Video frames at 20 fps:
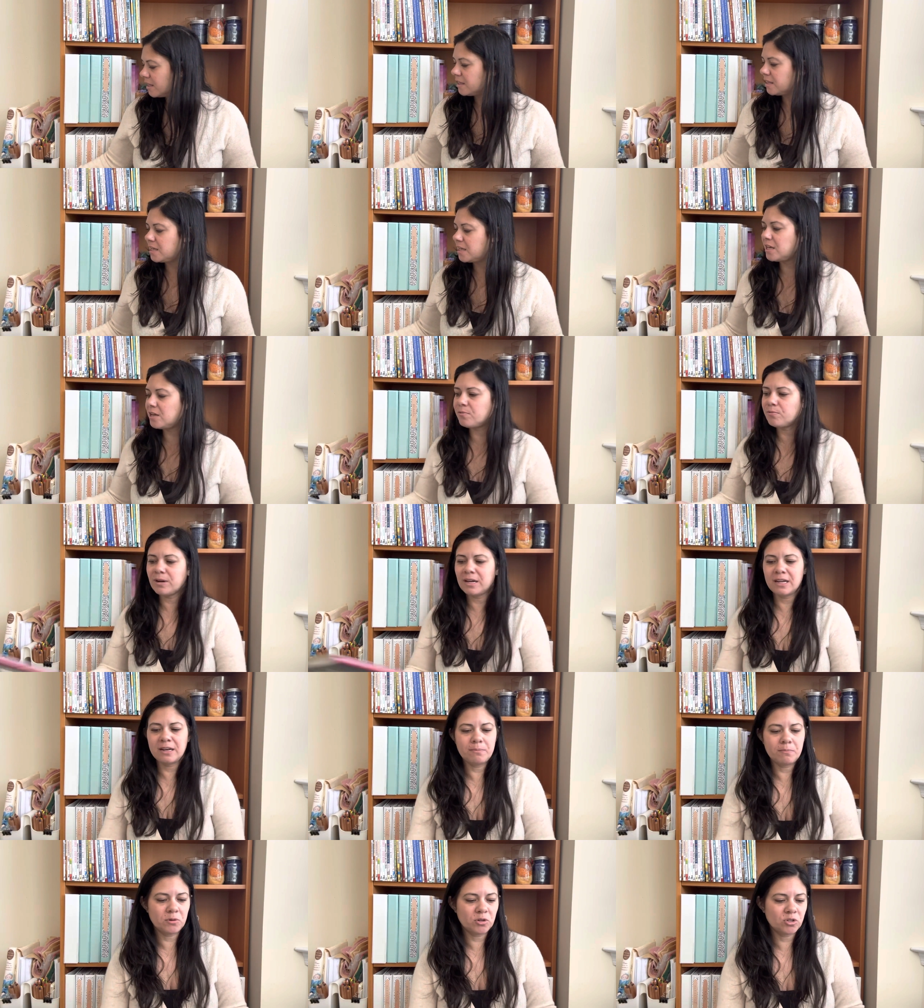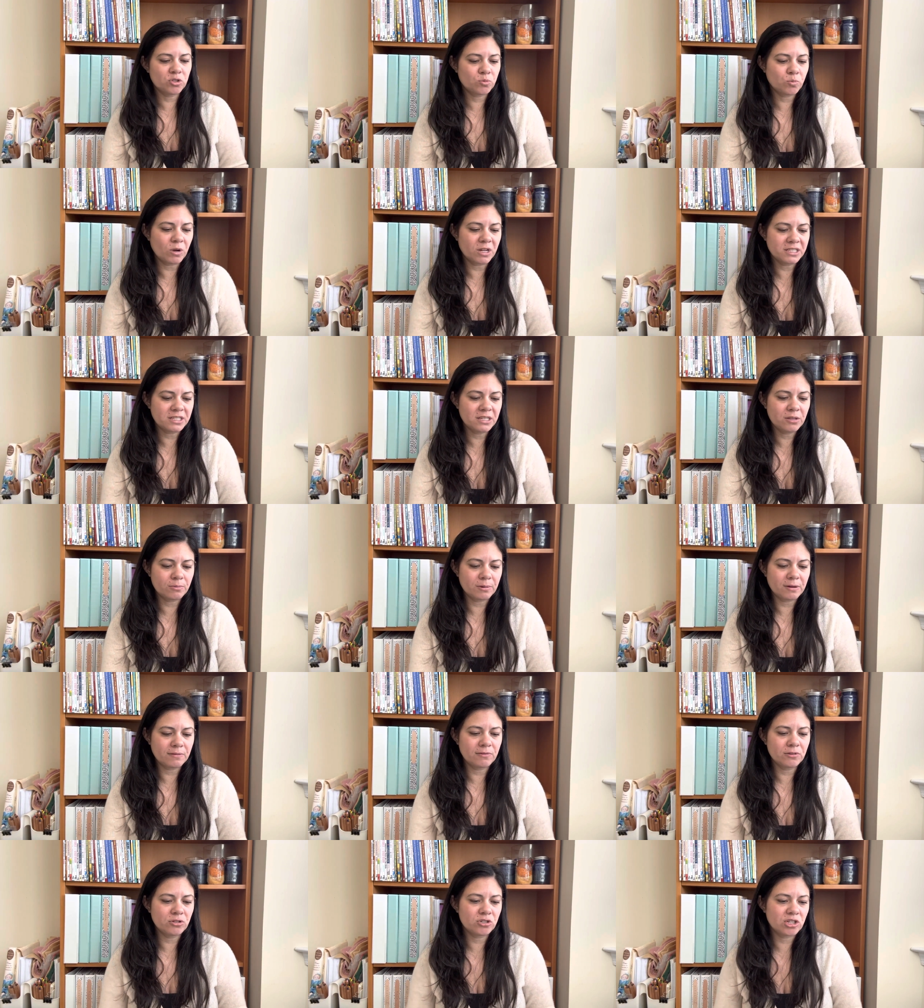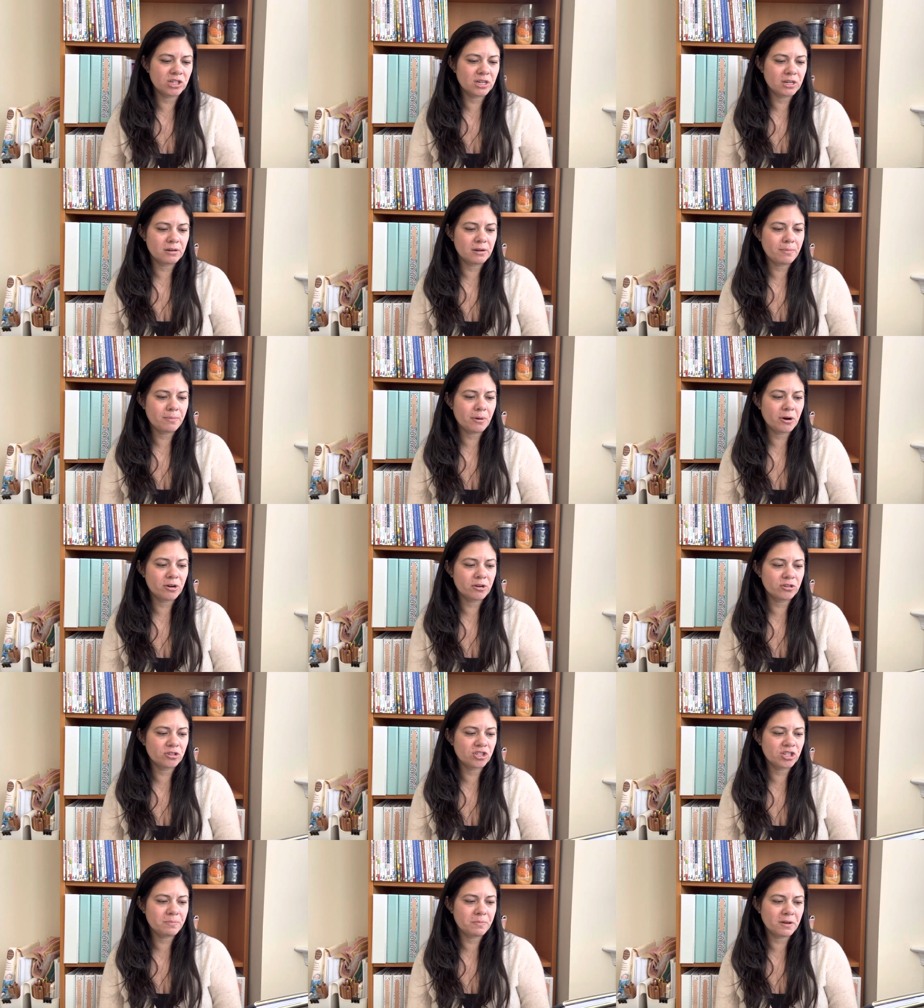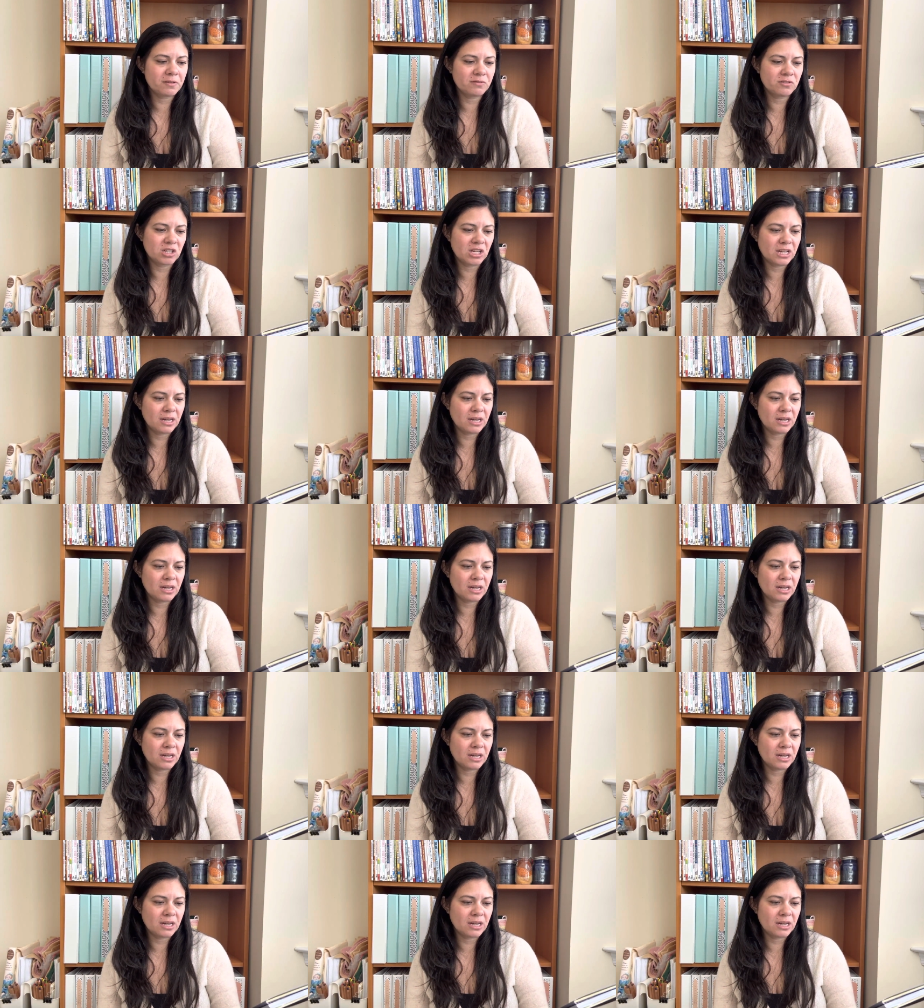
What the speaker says: He read Most Wanted, The Revolutionary Partnership of